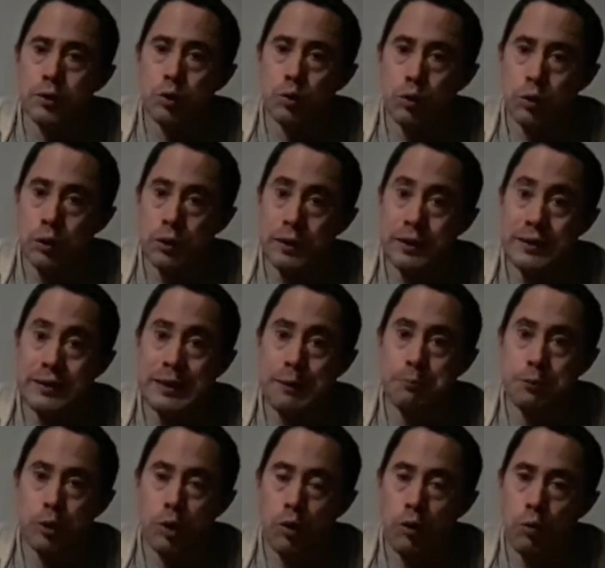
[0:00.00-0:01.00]
or
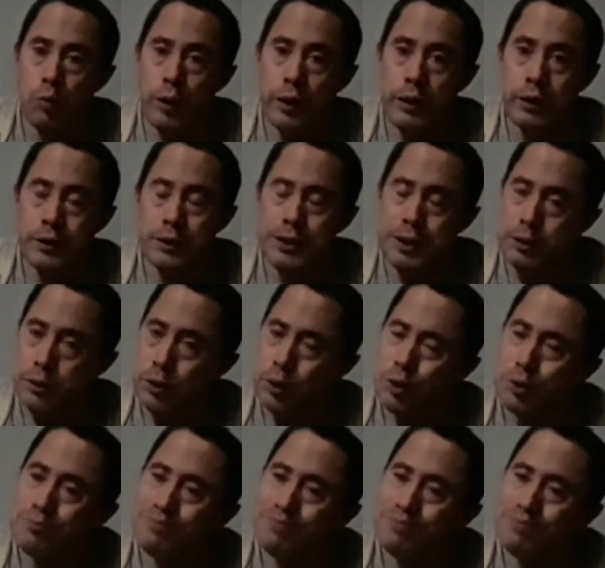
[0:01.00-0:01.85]
tiptoe away in tears.